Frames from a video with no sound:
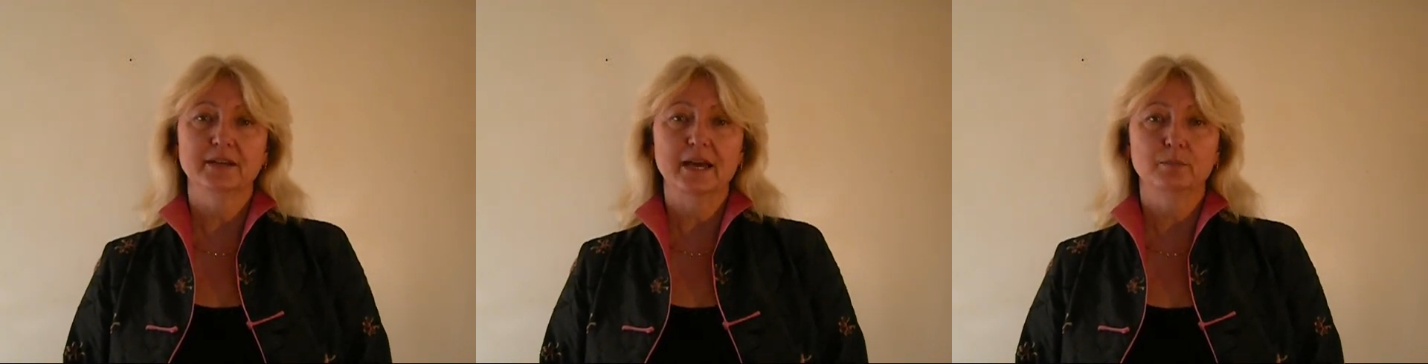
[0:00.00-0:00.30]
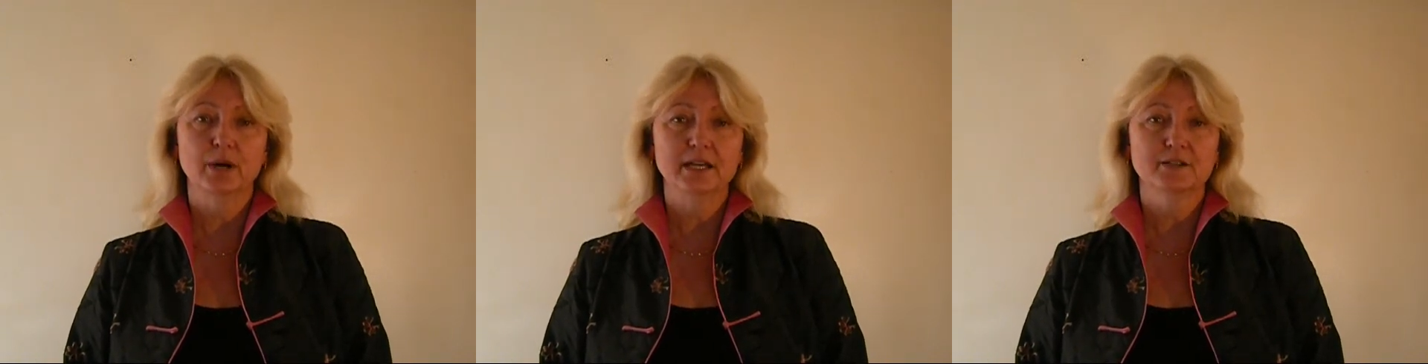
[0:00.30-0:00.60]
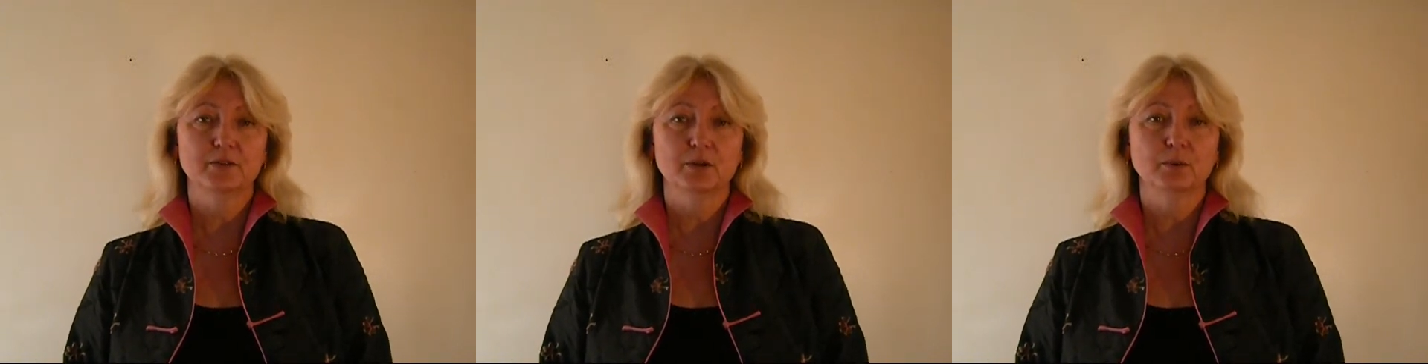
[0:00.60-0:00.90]
of the net
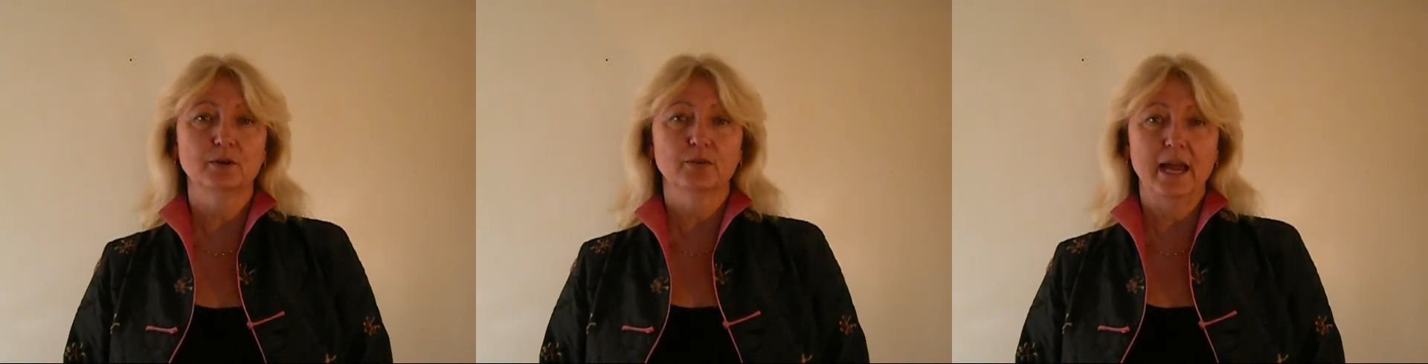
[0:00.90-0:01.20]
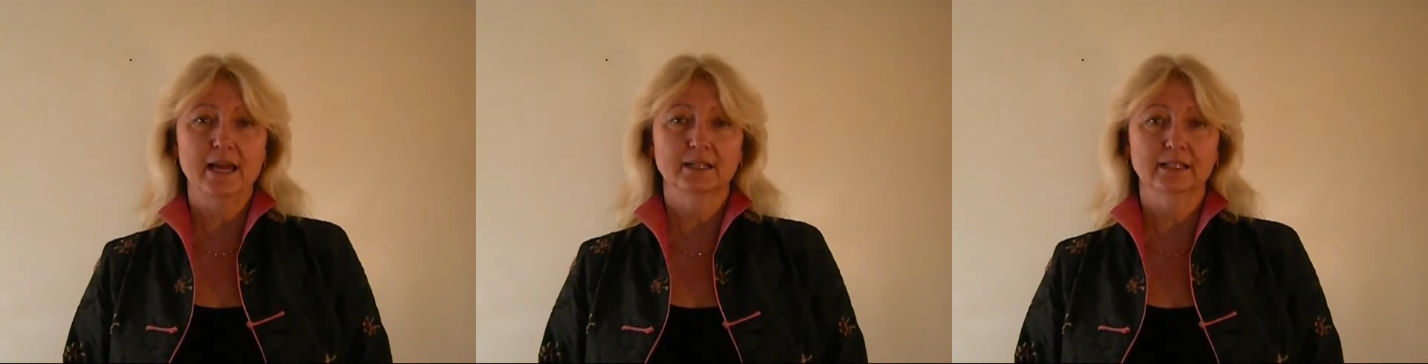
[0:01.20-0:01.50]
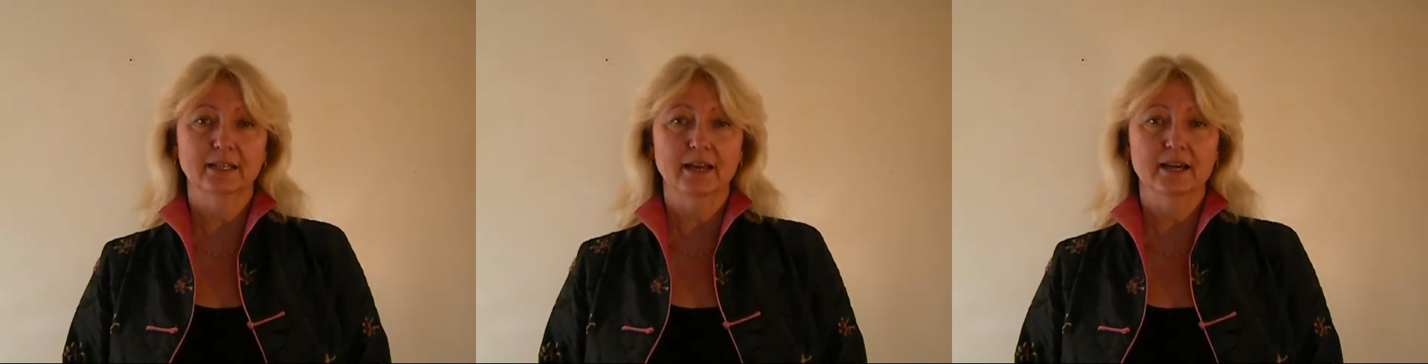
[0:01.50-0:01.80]
price for your book for
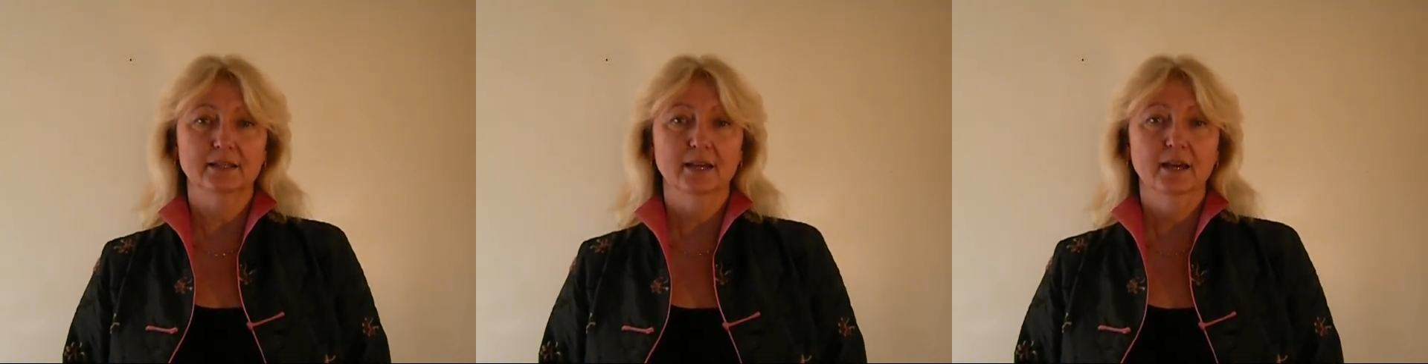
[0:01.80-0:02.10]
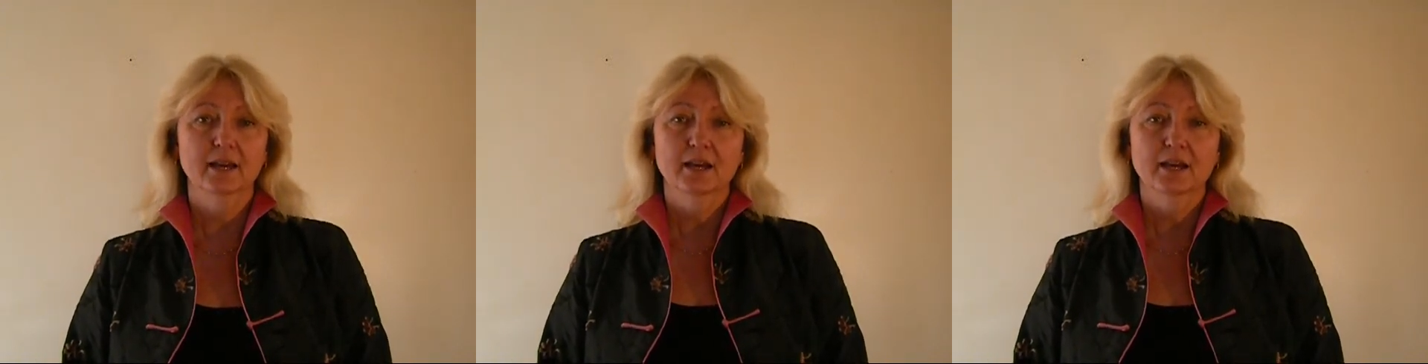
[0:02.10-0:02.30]
handling that.